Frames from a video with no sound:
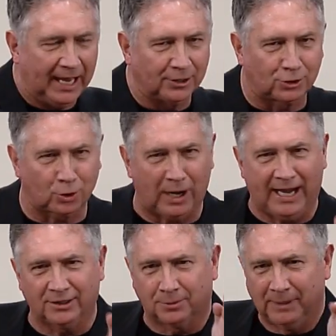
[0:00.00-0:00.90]
and
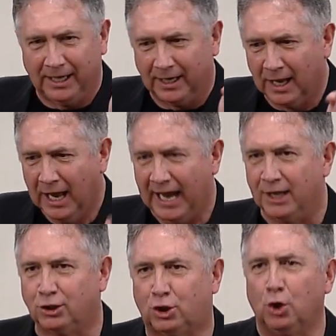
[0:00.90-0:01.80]
transmitting
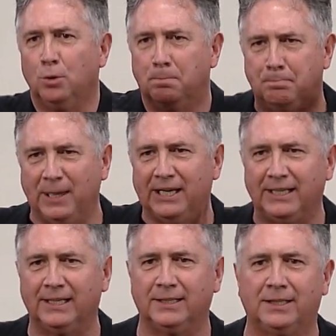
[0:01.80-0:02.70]
and $2
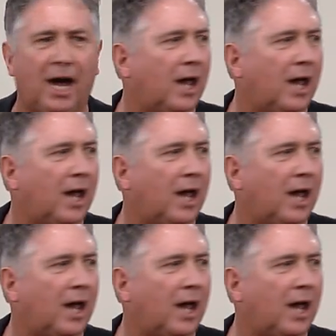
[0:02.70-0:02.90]
billion